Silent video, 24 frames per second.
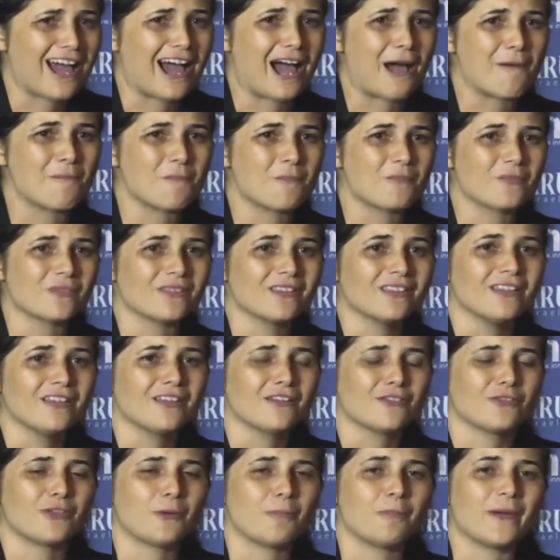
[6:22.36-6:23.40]
Um,
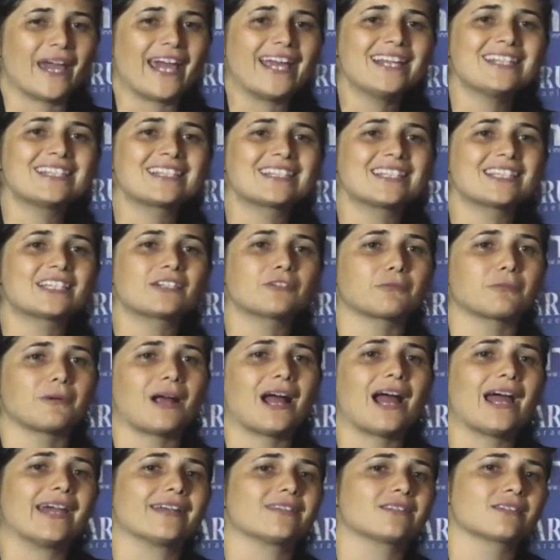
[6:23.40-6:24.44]
the basic
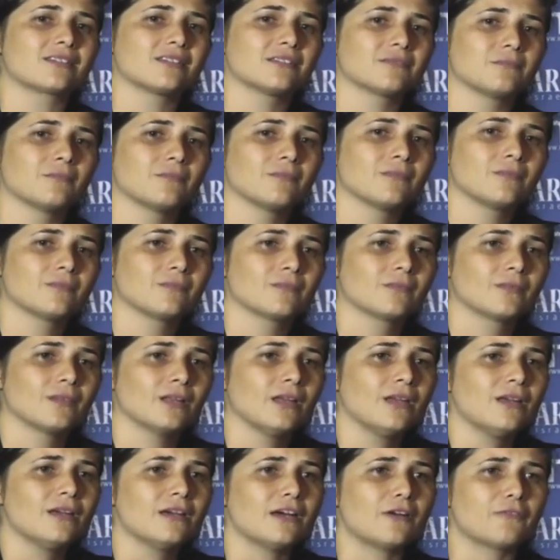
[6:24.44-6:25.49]
right
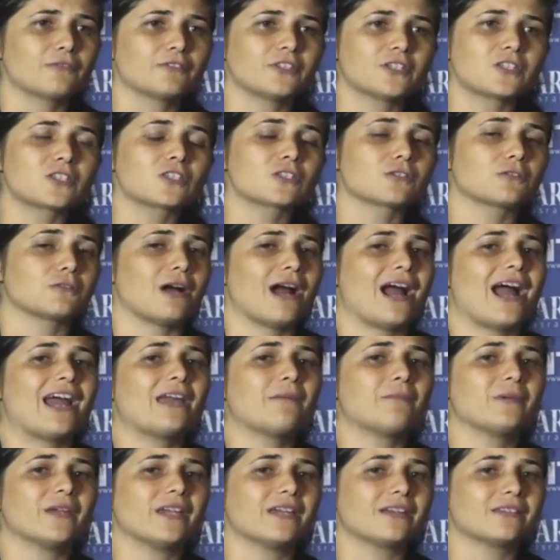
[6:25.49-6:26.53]
of
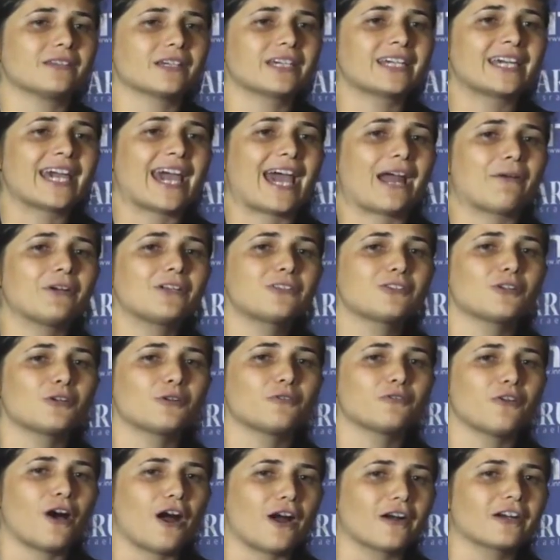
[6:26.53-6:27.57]
describing the character
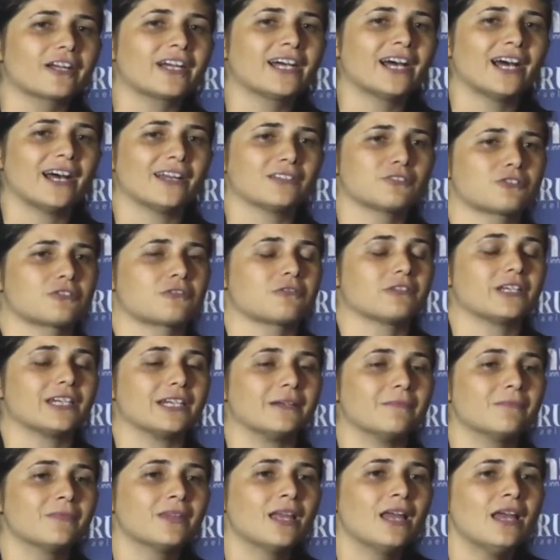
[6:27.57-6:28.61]
of our
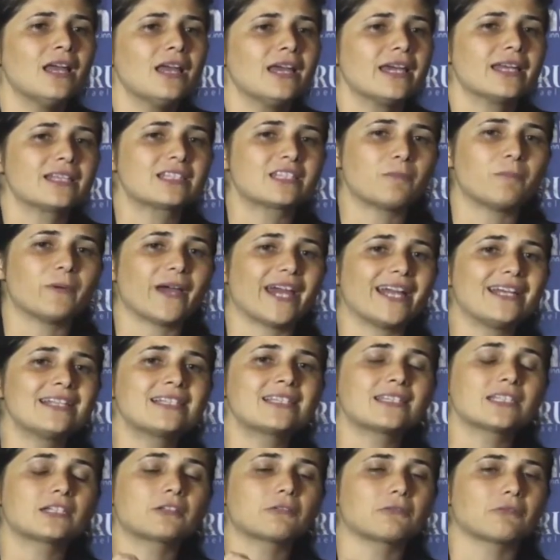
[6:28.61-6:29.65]
country is a
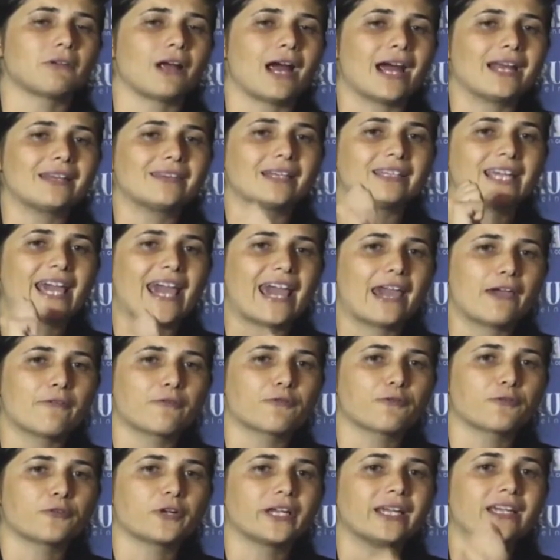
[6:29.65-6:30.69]
basic right that
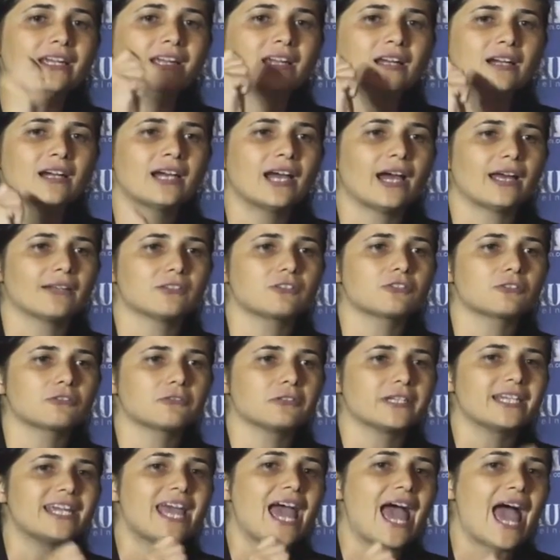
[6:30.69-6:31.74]
every
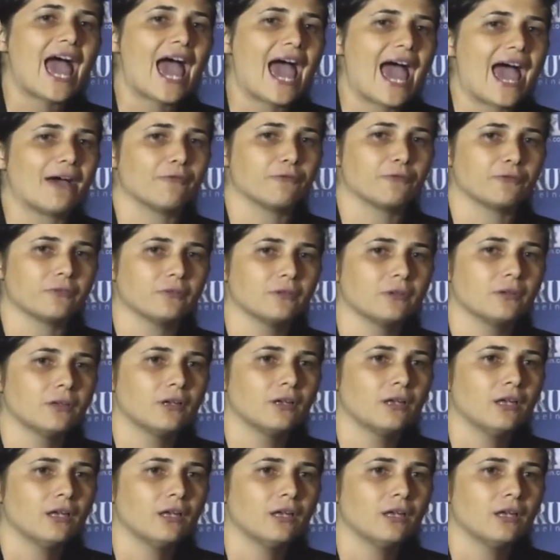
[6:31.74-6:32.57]
country have.